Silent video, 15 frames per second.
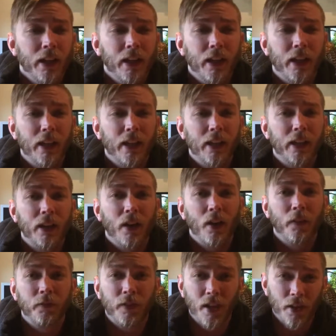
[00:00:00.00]

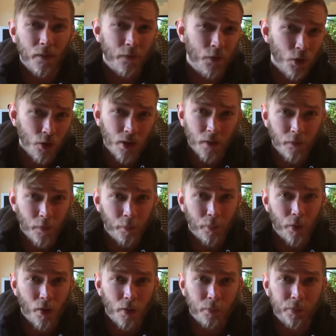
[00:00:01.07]
I've done a few different
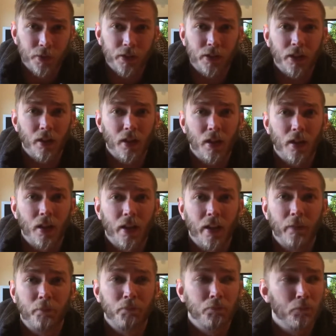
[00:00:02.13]
props.
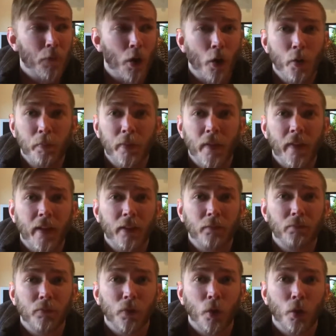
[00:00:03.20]
I hope that they
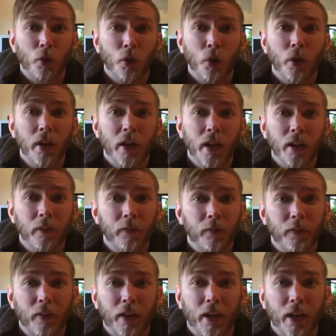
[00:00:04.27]
look good enough.
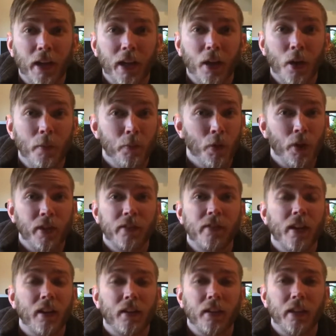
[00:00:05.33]
I'm not
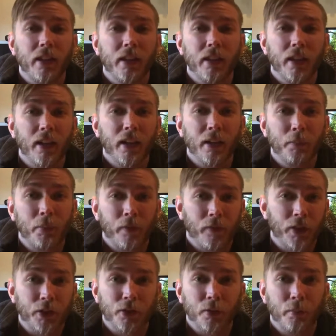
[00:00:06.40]
exactly a
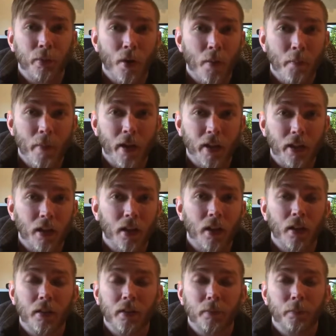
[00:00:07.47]
professional prop
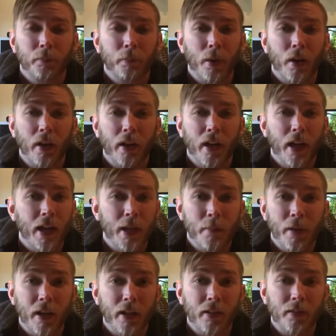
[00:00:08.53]
maker by any
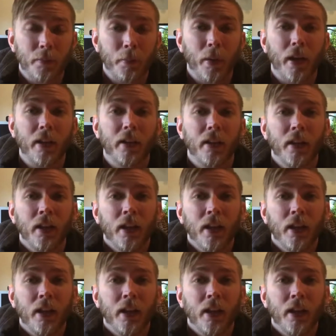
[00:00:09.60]
means, but